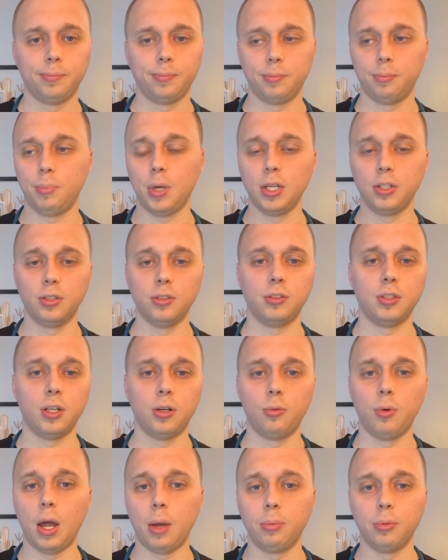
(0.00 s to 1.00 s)
patients that are
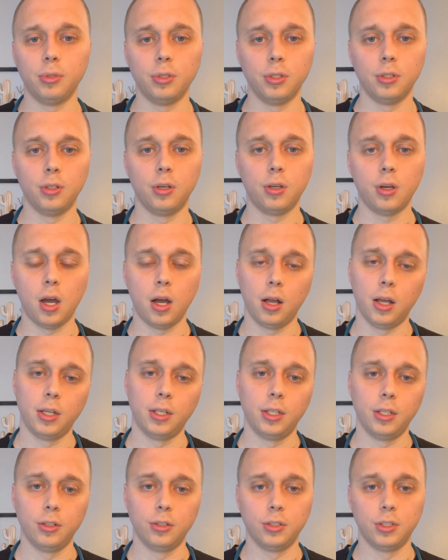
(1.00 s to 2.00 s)
rapidly
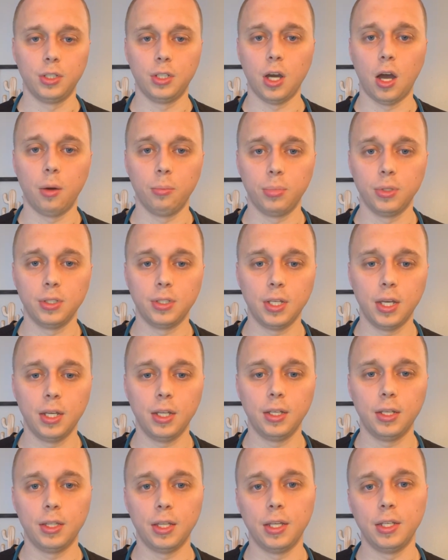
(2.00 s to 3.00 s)
declining or
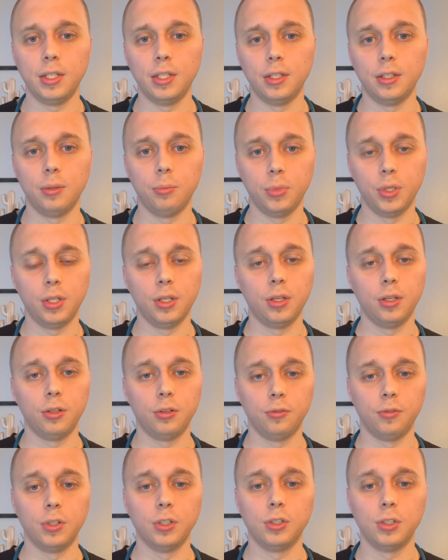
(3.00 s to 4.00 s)
decompensating and they need immediate
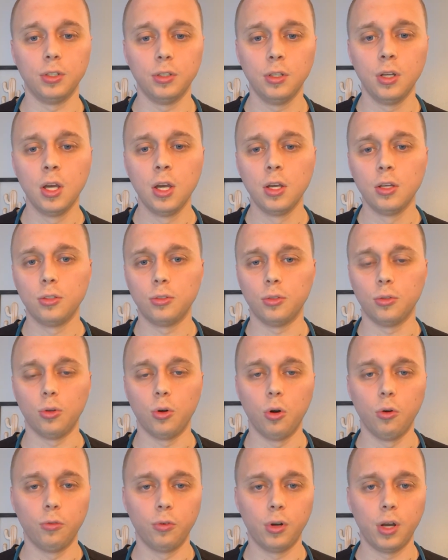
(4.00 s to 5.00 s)
intervention. So the
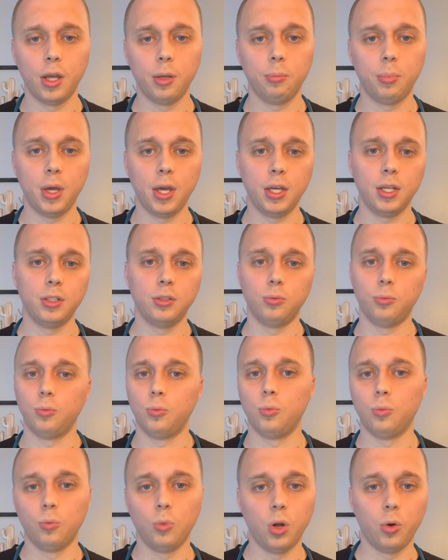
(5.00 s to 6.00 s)
overhead page,
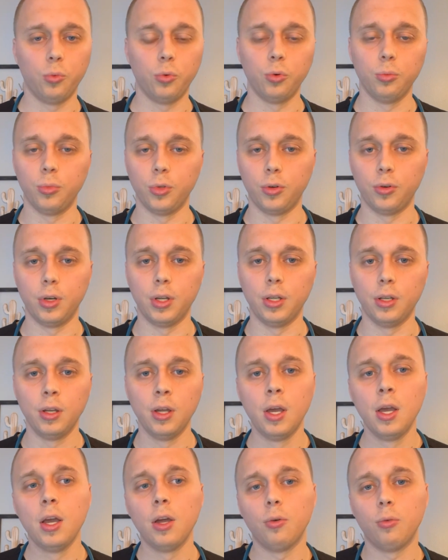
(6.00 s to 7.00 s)
what room they're in,
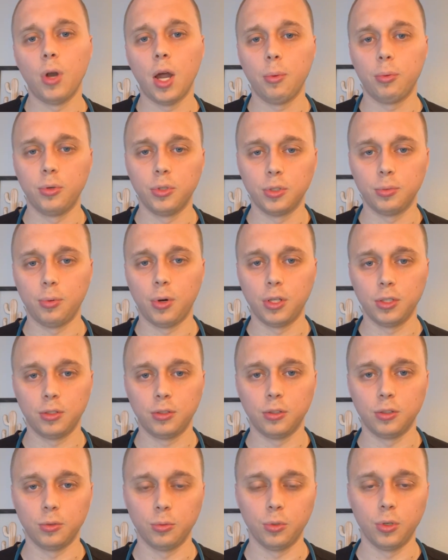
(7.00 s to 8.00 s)
rapid response
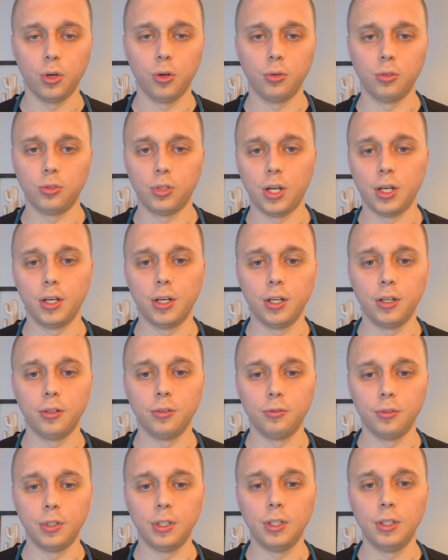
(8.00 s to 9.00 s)
nurse will go and try to
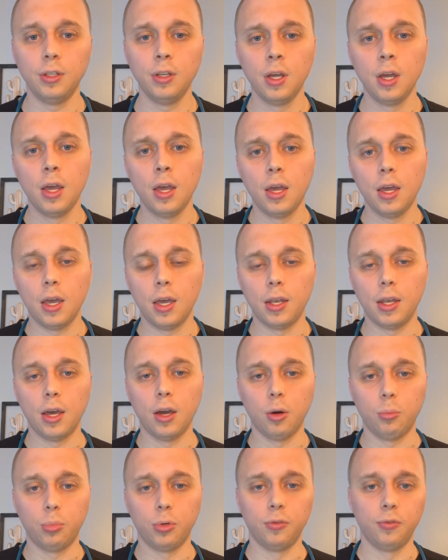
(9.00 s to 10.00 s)
intervene and
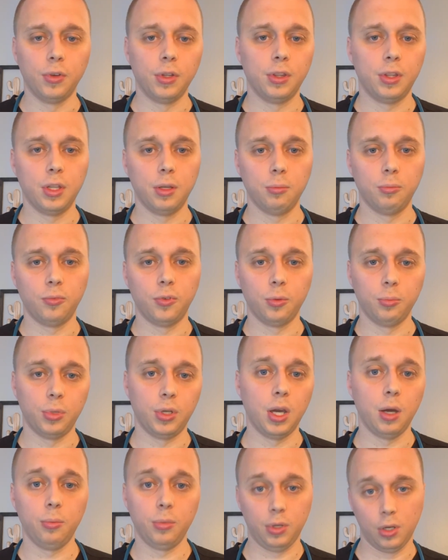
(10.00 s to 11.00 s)
help prevent them from
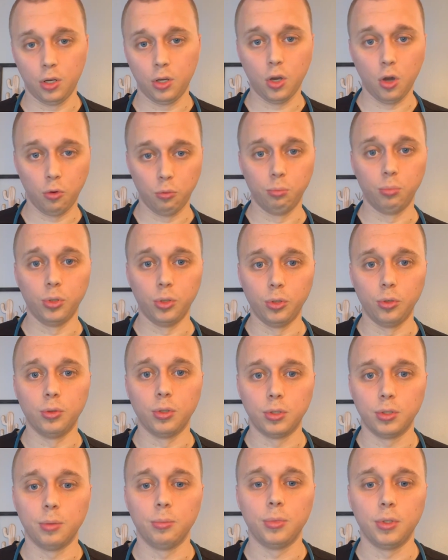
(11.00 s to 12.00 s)
becoming a code blue or
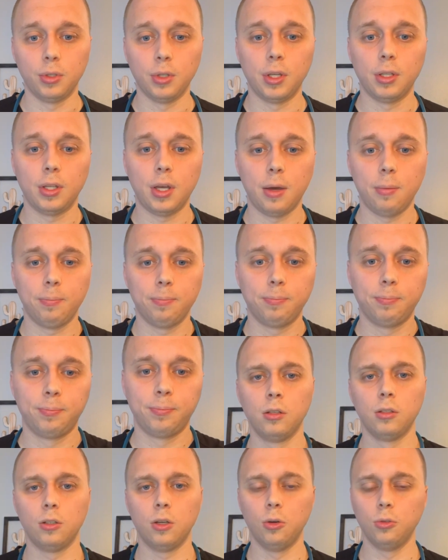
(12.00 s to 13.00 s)
something like that.
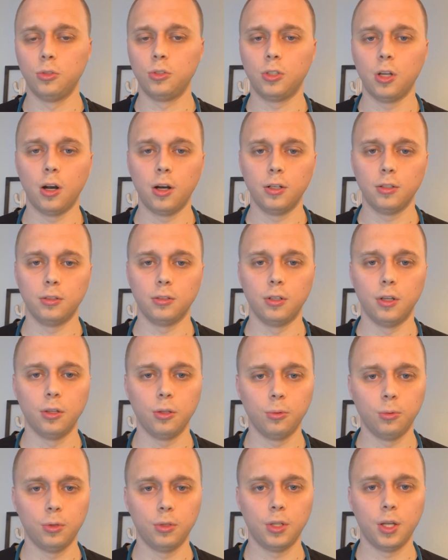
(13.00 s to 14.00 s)
Code star is another
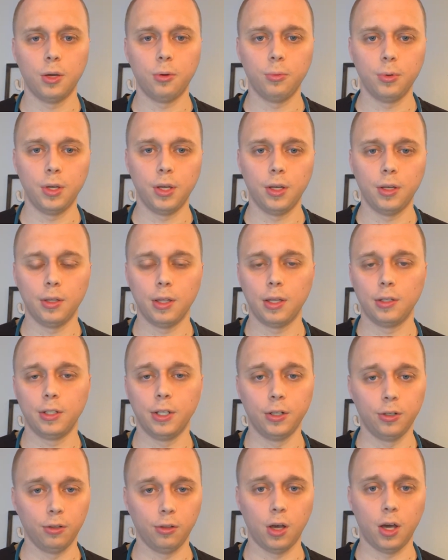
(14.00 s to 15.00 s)
one that we
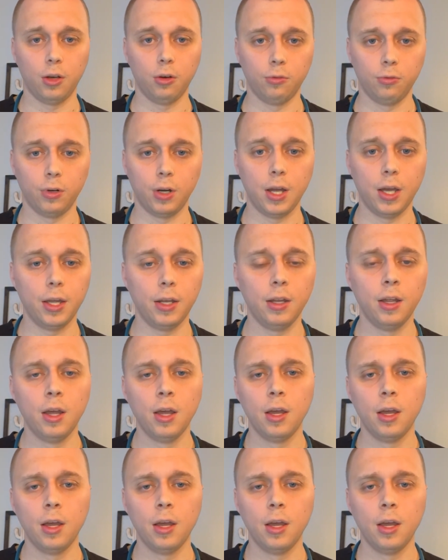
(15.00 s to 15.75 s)
hear a lot overhead.